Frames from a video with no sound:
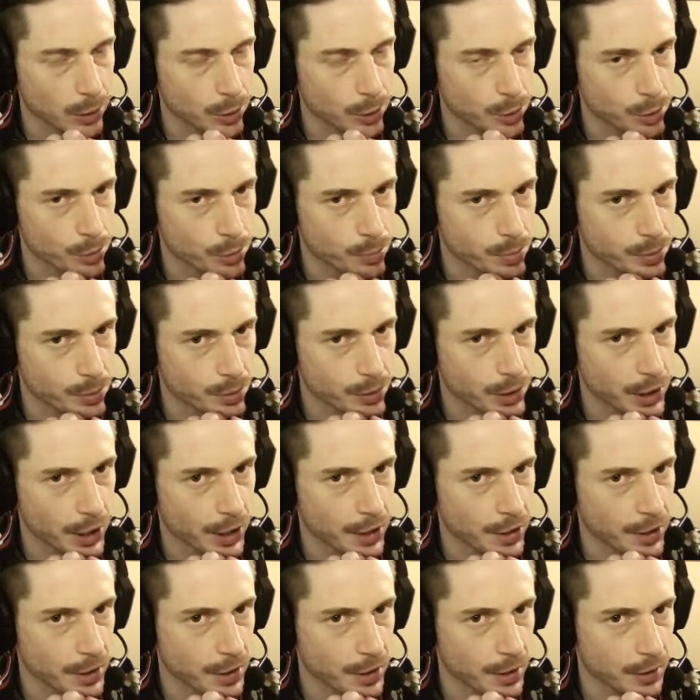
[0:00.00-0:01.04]
loop
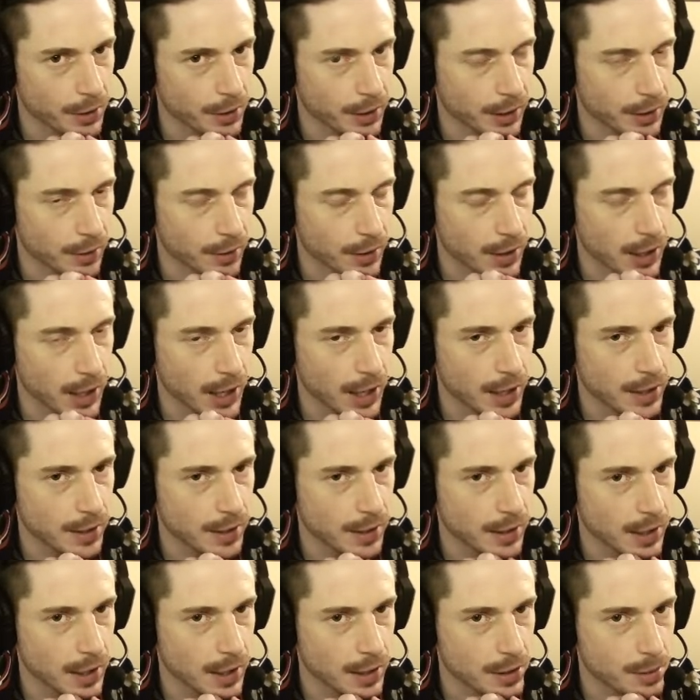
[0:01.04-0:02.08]

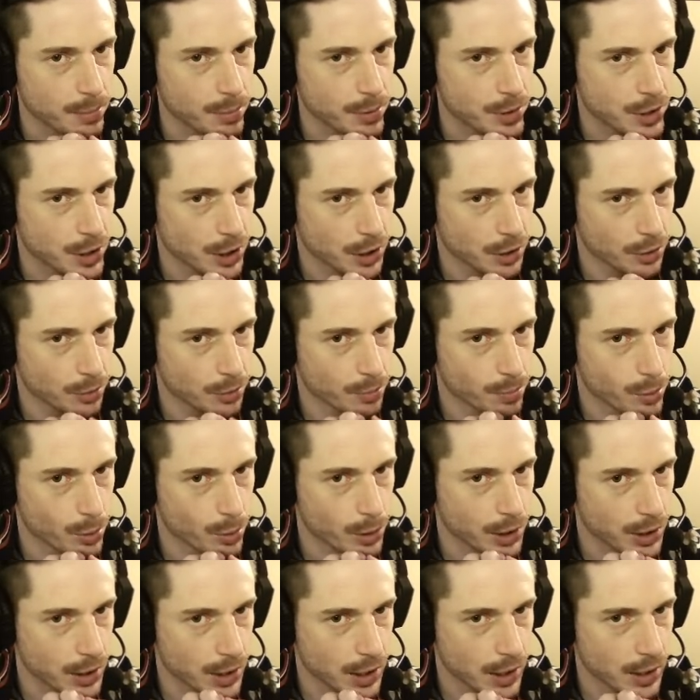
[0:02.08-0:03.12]
at the particular
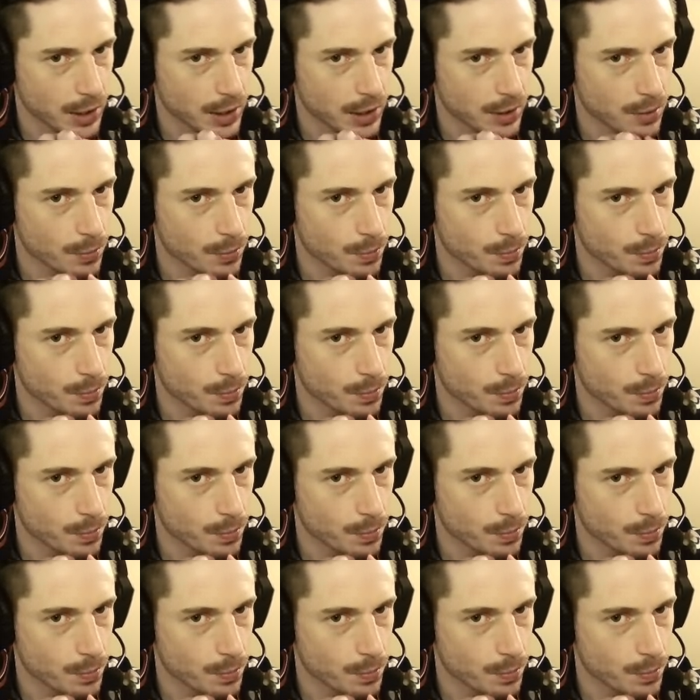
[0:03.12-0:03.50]
point that it